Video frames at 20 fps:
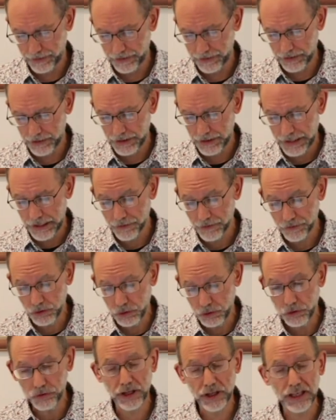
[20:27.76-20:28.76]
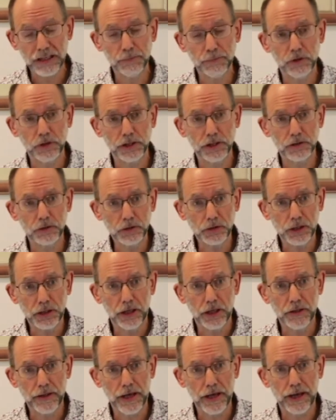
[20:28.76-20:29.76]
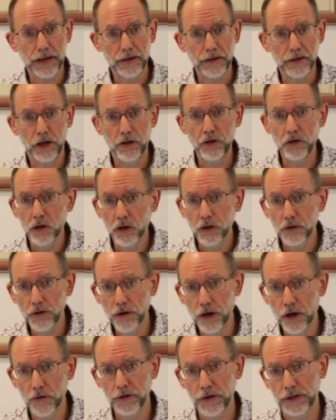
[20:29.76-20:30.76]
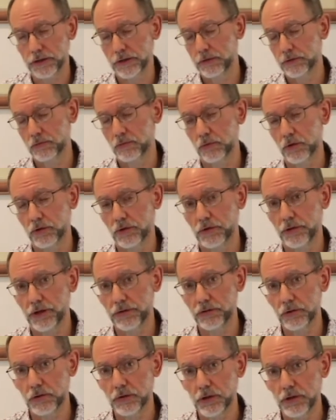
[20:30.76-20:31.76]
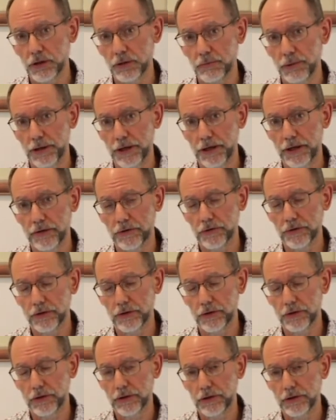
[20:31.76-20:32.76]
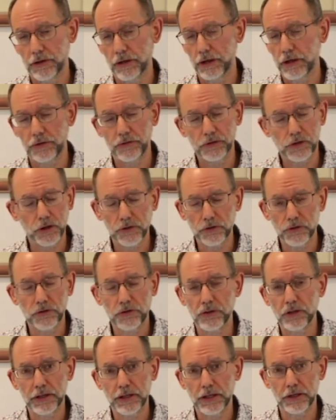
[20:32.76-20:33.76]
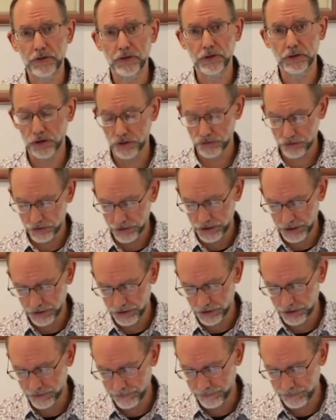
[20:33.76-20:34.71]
Now, of course, anybody looking at that and not knowing what they're talking about is going to see that as a contradiction.